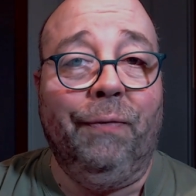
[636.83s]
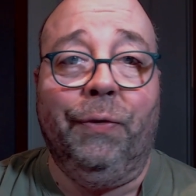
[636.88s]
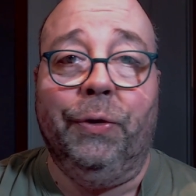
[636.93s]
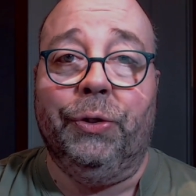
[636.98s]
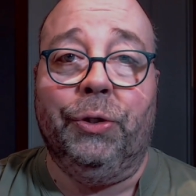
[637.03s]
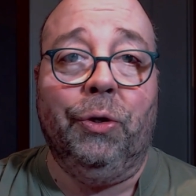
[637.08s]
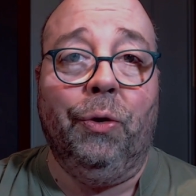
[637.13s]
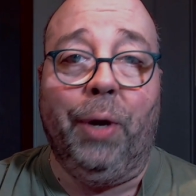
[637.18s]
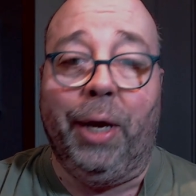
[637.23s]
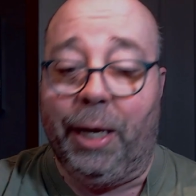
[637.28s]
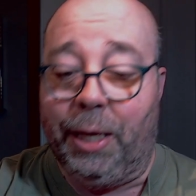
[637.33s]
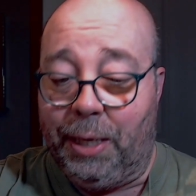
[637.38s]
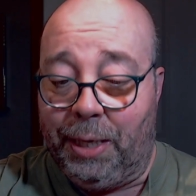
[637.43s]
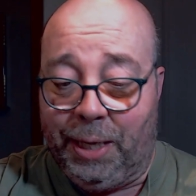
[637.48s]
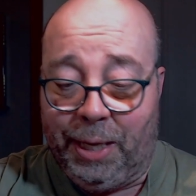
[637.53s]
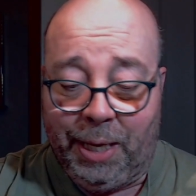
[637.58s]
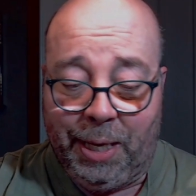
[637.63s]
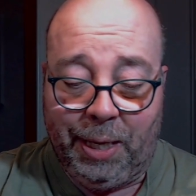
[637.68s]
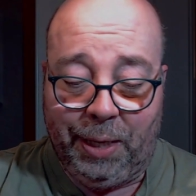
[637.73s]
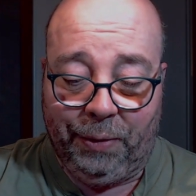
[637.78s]
If there's no
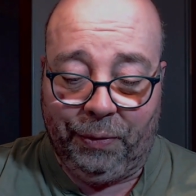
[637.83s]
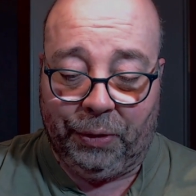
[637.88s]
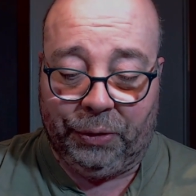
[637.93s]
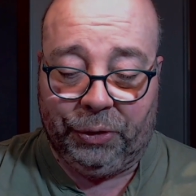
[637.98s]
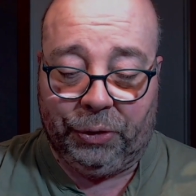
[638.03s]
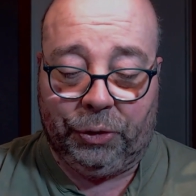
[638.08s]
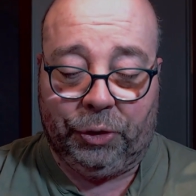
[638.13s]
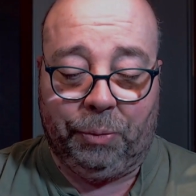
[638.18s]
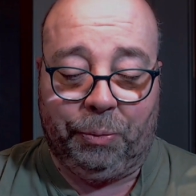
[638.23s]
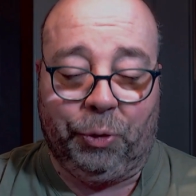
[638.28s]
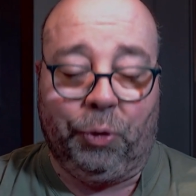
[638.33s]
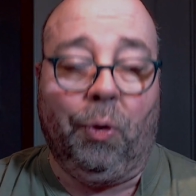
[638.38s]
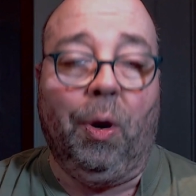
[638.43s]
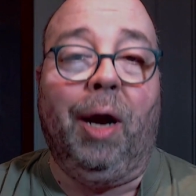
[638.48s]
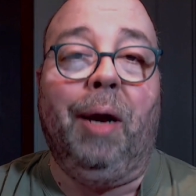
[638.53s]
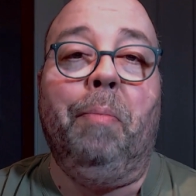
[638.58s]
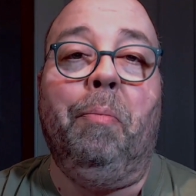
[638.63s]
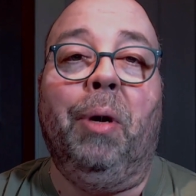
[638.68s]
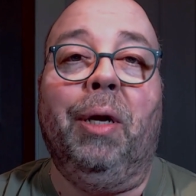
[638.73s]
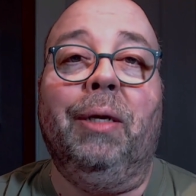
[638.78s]
head, there's a
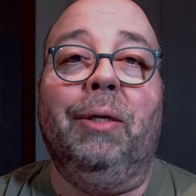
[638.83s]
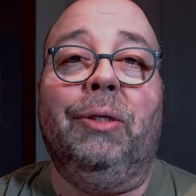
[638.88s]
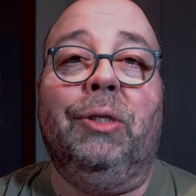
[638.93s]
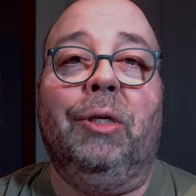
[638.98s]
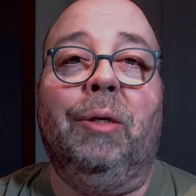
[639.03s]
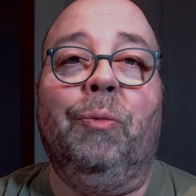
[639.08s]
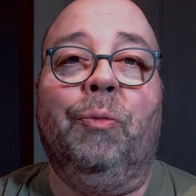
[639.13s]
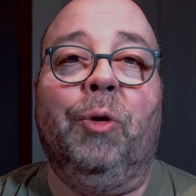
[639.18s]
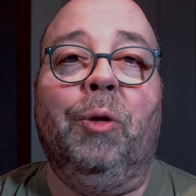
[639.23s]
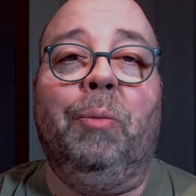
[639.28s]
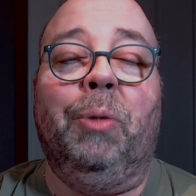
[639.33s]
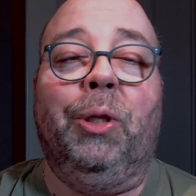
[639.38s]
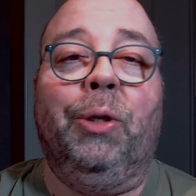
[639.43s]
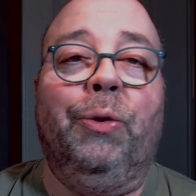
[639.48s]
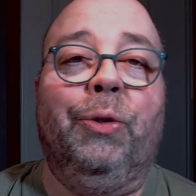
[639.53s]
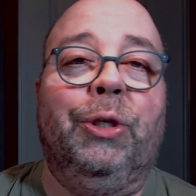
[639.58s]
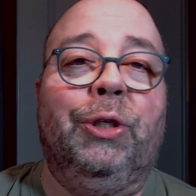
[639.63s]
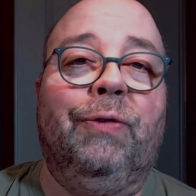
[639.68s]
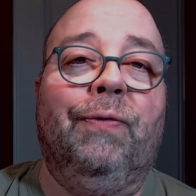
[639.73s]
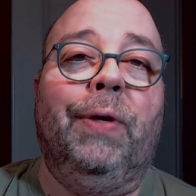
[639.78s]
subscribe button somewhere
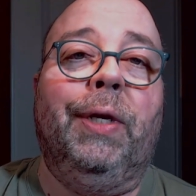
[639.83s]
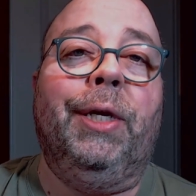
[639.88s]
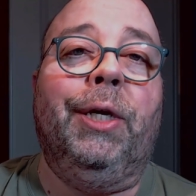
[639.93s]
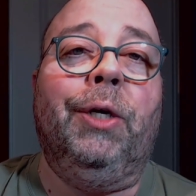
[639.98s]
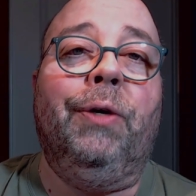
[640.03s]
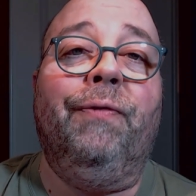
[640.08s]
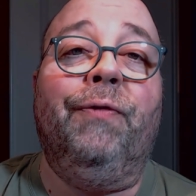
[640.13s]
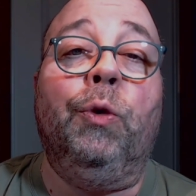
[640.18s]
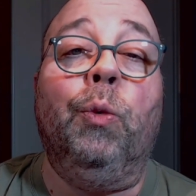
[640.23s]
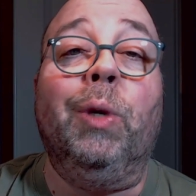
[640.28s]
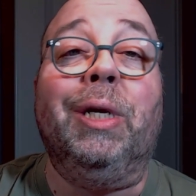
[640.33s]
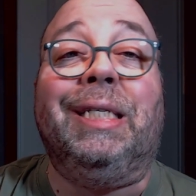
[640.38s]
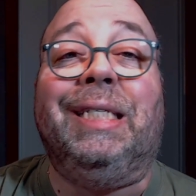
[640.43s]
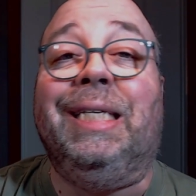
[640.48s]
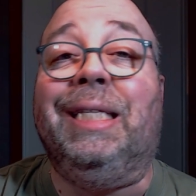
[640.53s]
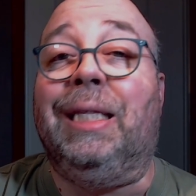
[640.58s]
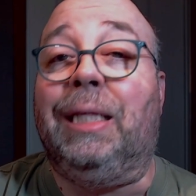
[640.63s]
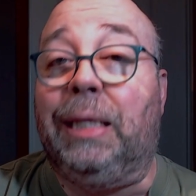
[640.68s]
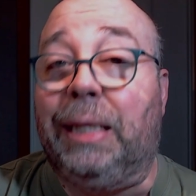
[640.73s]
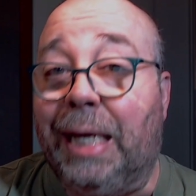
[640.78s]
below this video. If you want to
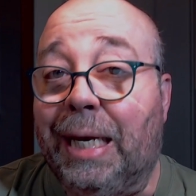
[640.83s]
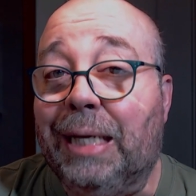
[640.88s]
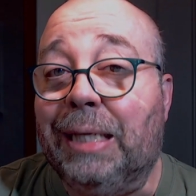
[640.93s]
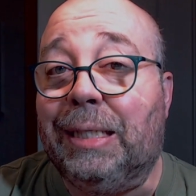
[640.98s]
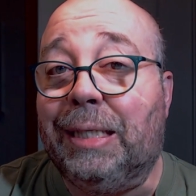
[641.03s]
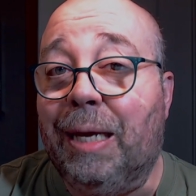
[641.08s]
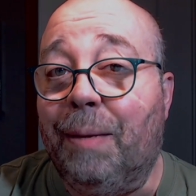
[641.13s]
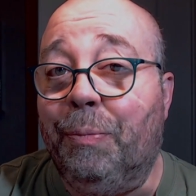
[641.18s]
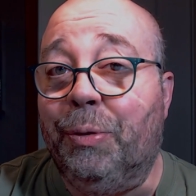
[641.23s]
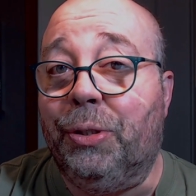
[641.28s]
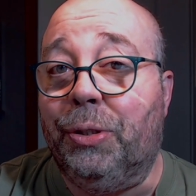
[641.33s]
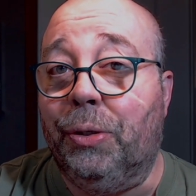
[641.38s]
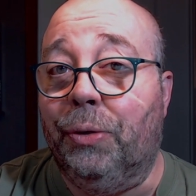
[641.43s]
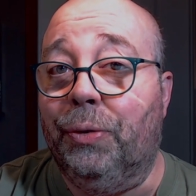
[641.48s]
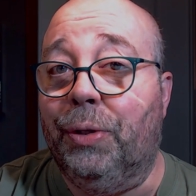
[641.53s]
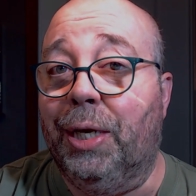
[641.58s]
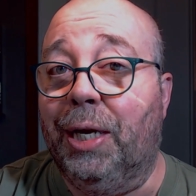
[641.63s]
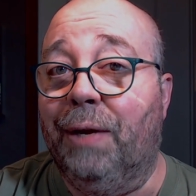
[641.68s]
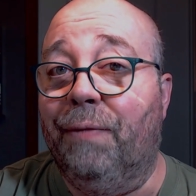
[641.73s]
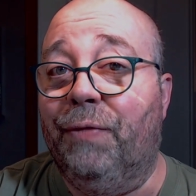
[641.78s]
see the latest
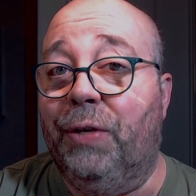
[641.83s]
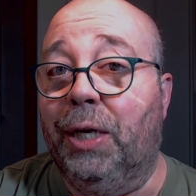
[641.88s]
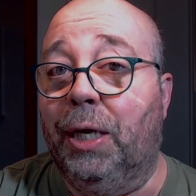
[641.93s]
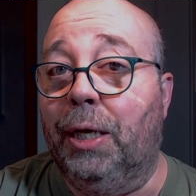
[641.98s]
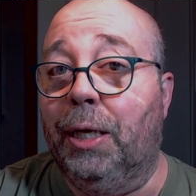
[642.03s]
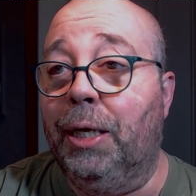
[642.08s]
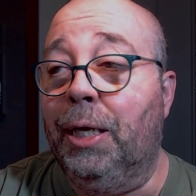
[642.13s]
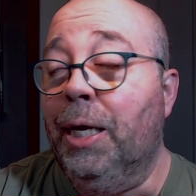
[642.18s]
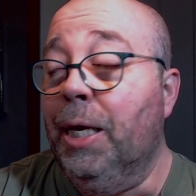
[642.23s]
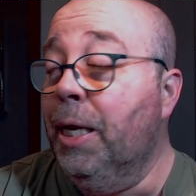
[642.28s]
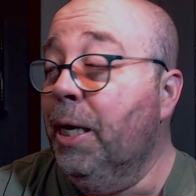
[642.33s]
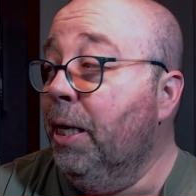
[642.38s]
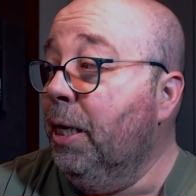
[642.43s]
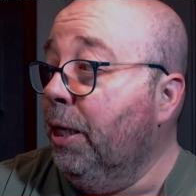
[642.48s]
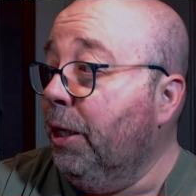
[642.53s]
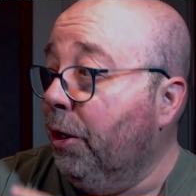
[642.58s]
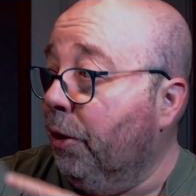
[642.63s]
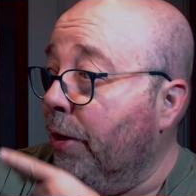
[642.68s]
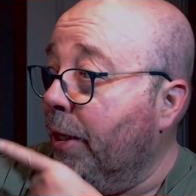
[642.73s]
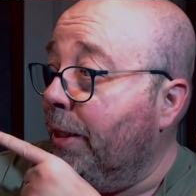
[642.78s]
episode that I've done,
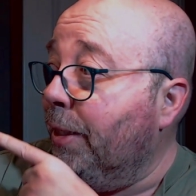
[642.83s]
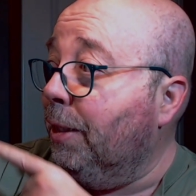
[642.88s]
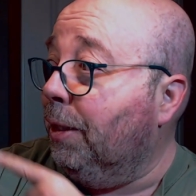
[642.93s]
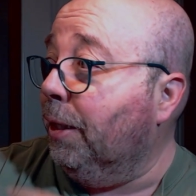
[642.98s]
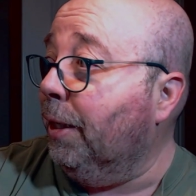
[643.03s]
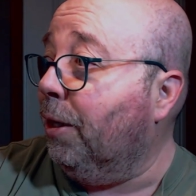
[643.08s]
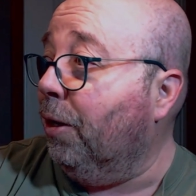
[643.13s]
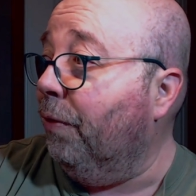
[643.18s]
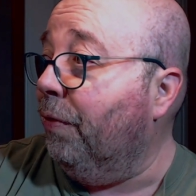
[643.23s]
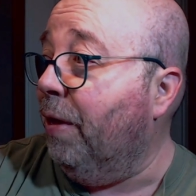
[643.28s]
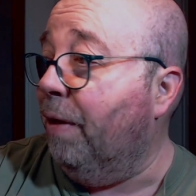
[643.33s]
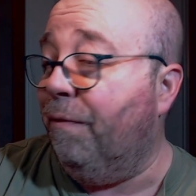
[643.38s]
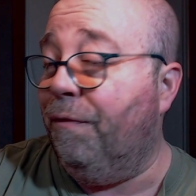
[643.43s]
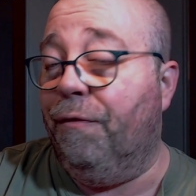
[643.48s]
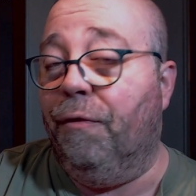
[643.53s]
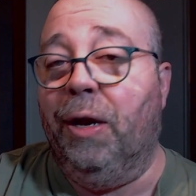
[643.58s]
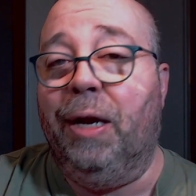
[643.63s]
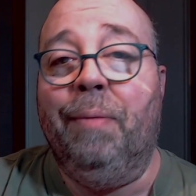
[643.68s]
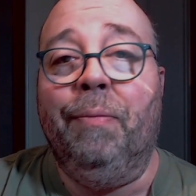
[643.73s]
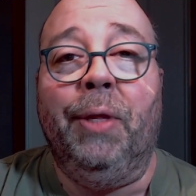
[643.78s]
go ahead and click on that
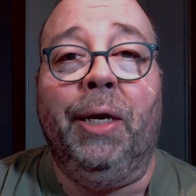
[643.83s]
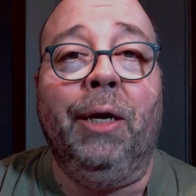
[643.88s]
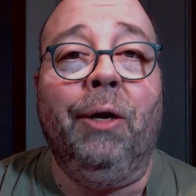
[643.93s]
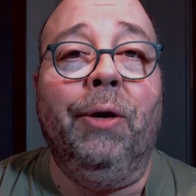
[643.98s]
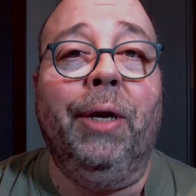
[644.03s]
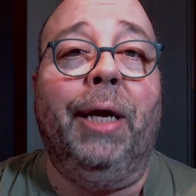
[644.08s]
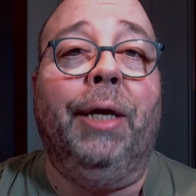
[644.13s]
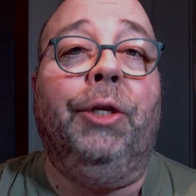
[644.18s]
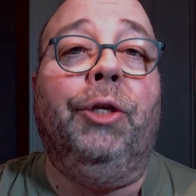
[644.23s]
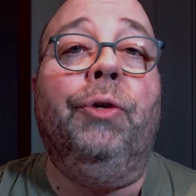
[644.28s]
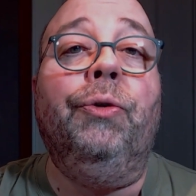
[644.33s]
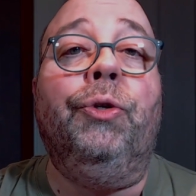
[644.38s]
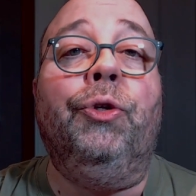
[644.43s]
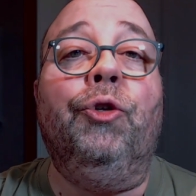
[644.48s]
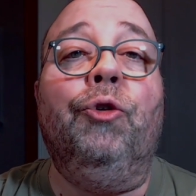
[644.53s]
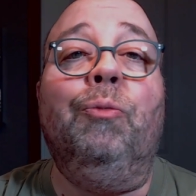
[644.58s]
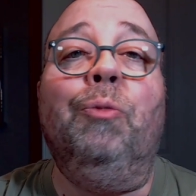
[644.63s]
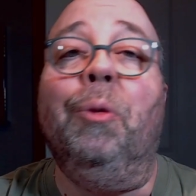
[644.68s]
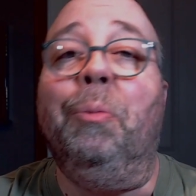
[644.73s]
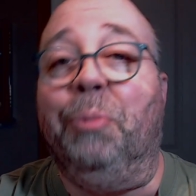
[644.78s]
frame there and
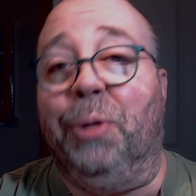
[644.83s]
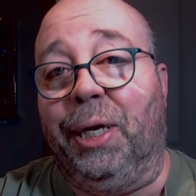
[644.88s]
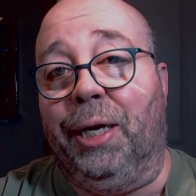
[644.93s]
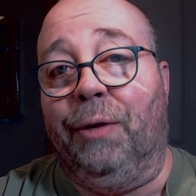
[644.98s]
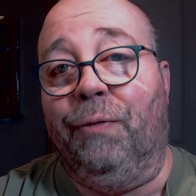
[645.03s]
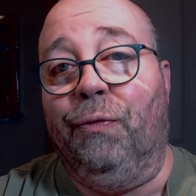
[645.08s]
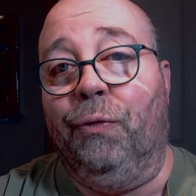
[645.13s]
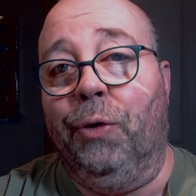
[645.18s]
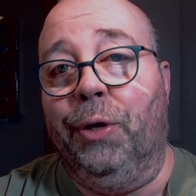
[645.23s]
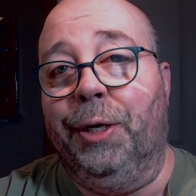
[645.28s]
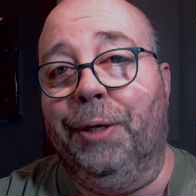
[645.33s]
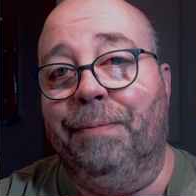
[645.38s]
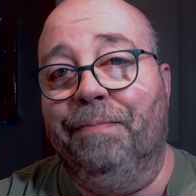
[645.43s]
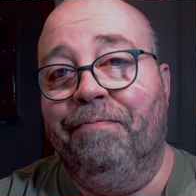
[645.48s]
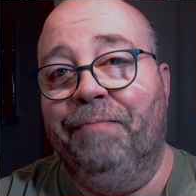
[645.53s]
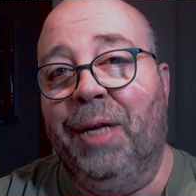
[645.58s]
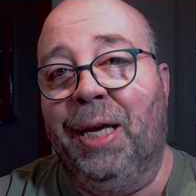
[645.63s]
YouTube will play it for you.